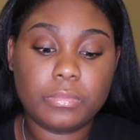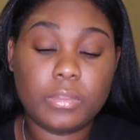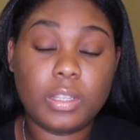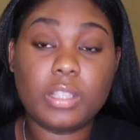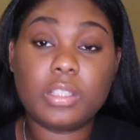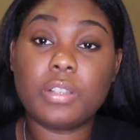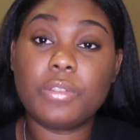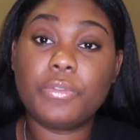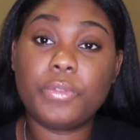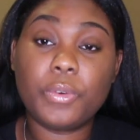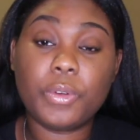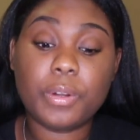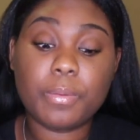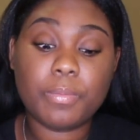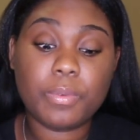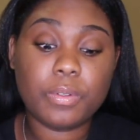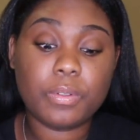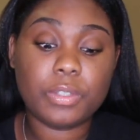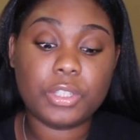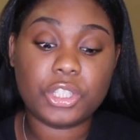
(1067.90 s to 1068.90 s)
it's
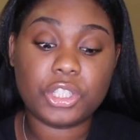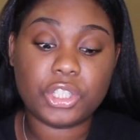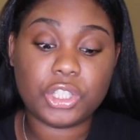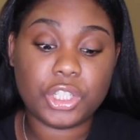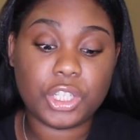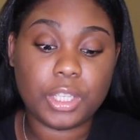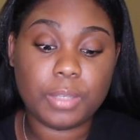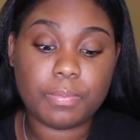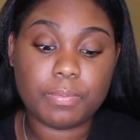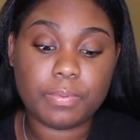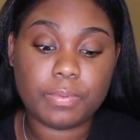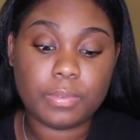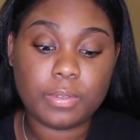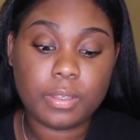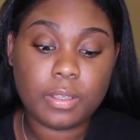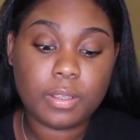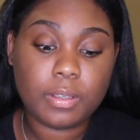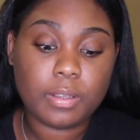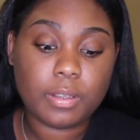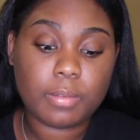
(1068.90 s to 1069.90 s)
affordable. It's cheap.
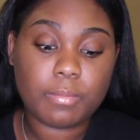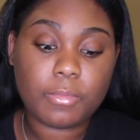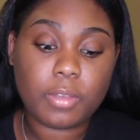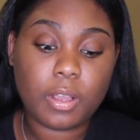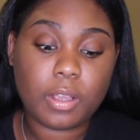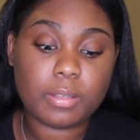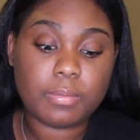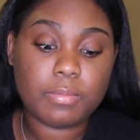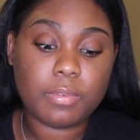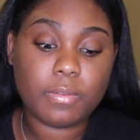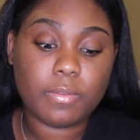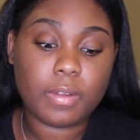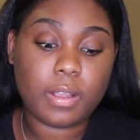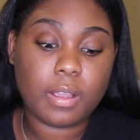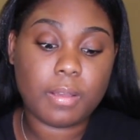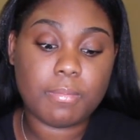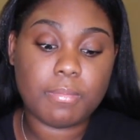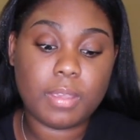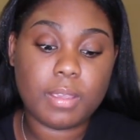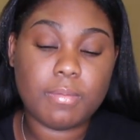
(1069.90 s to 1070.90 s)
Cost me
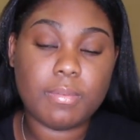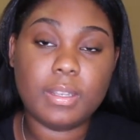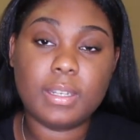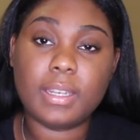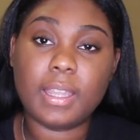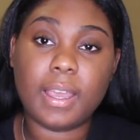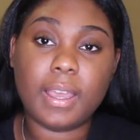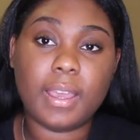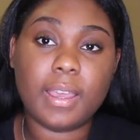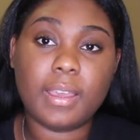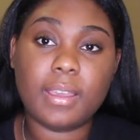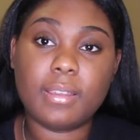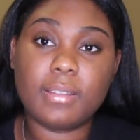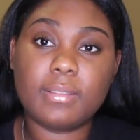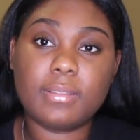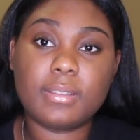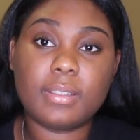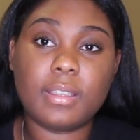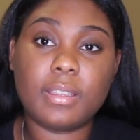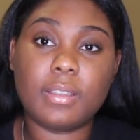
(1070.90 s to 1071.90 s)
around maybe
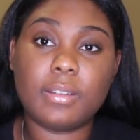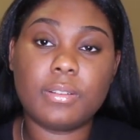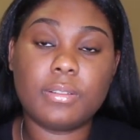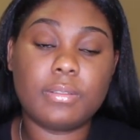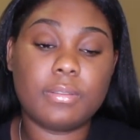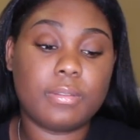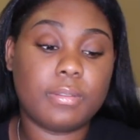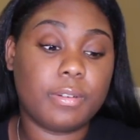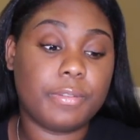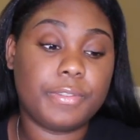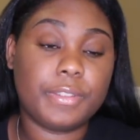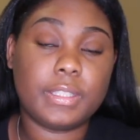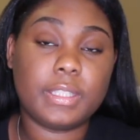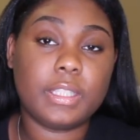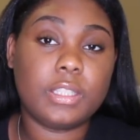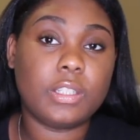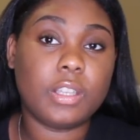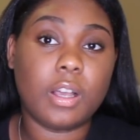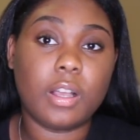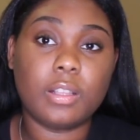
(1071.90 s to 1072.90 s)
$9, $10, or
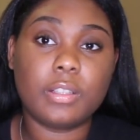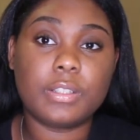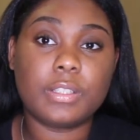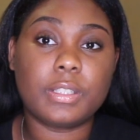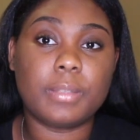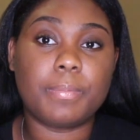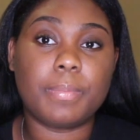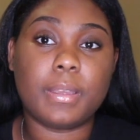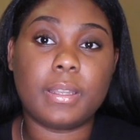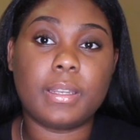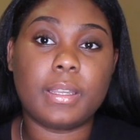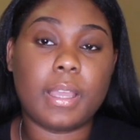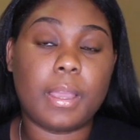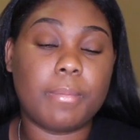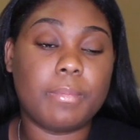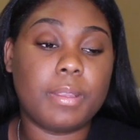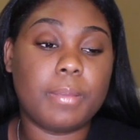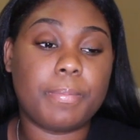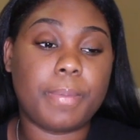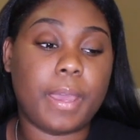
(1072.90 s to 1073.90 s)
$15, depending
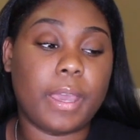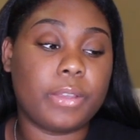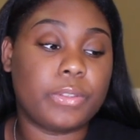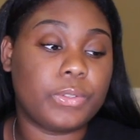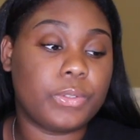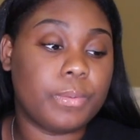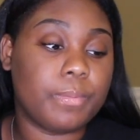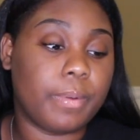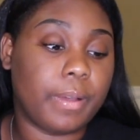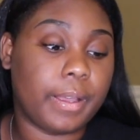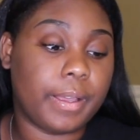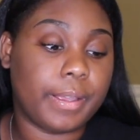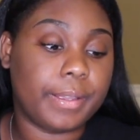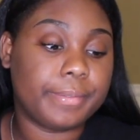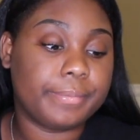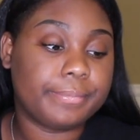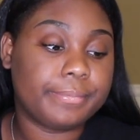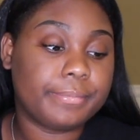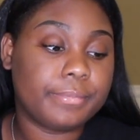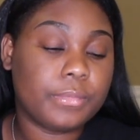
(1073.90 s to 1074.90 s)
how many packs you
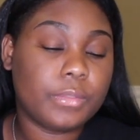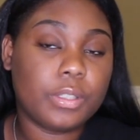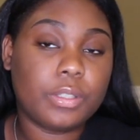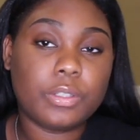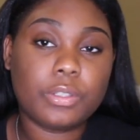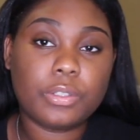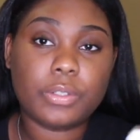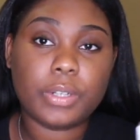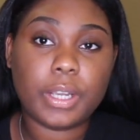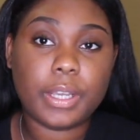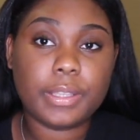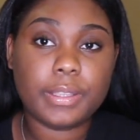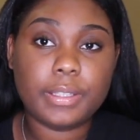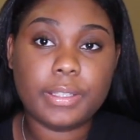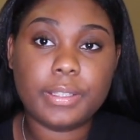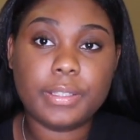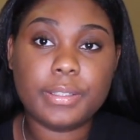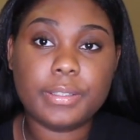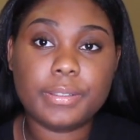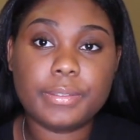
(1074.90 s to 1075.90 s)
buy. Try
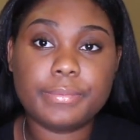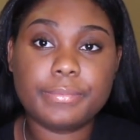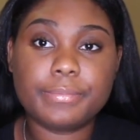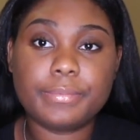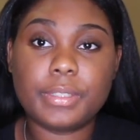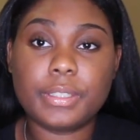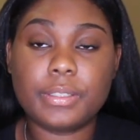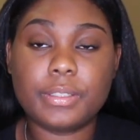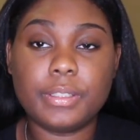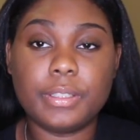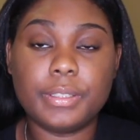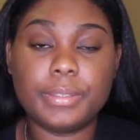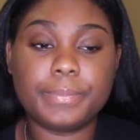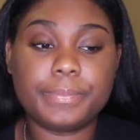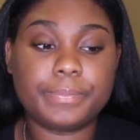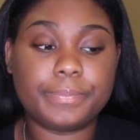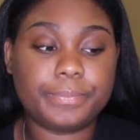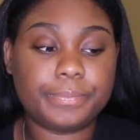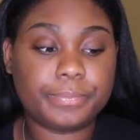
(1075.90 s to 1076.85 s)
these. It's good.